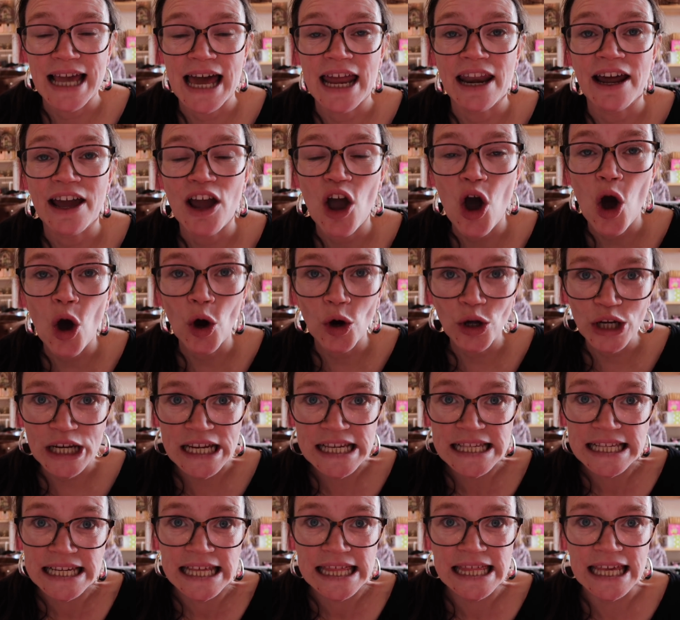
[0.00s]
and I
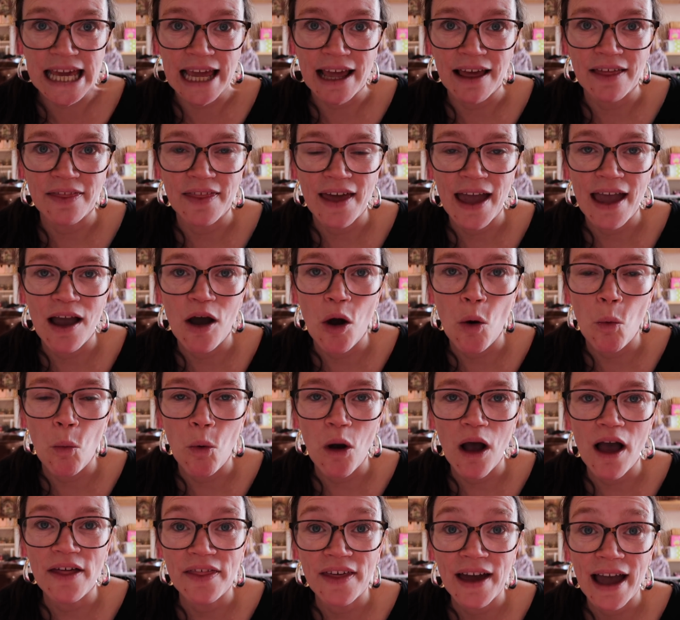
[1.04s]
honestly think they are
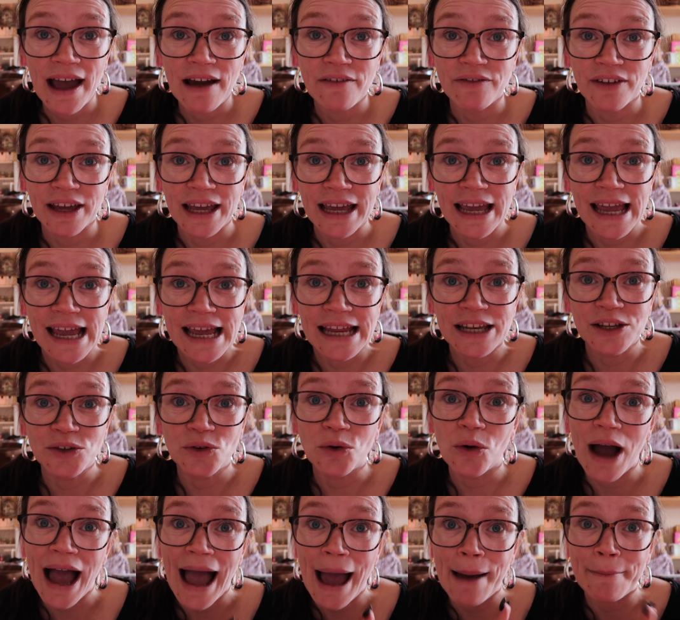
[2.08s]
worth having in
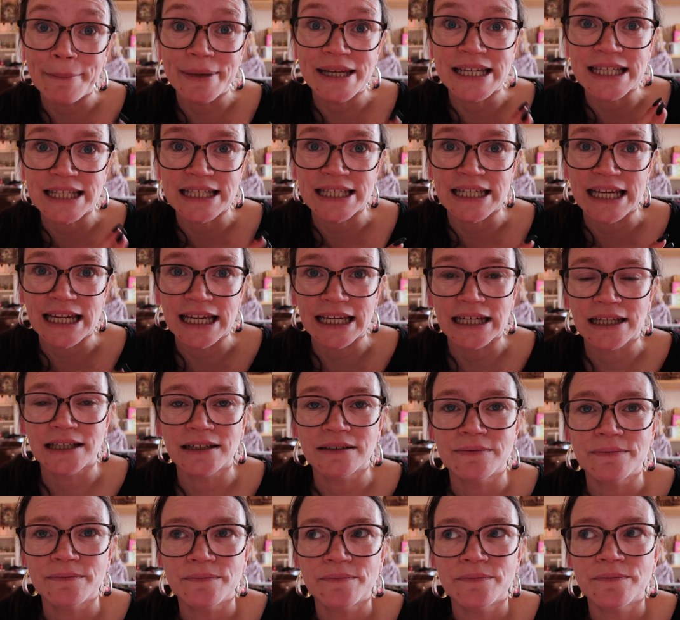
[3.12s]
your amnesty.
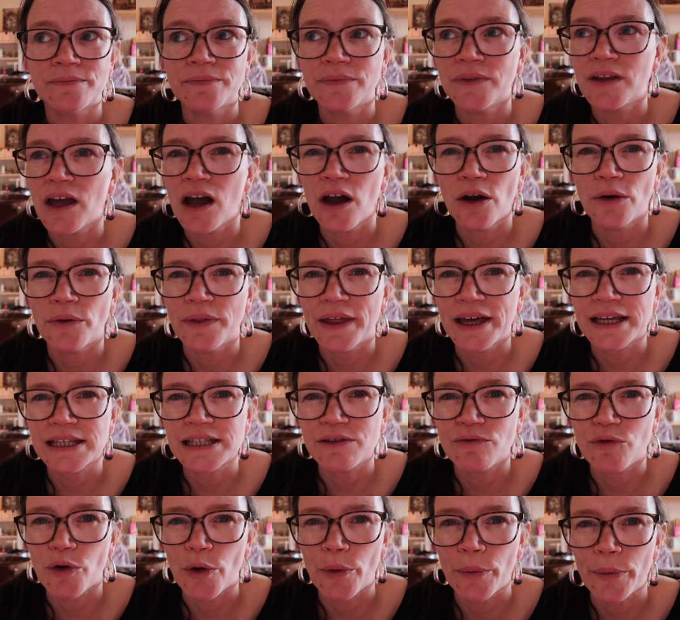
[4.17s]
No, that's
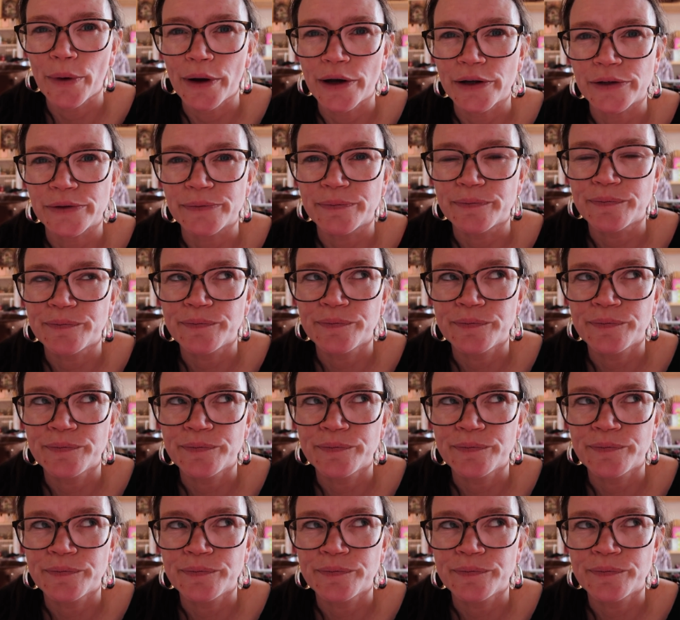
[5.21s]
the wrong word.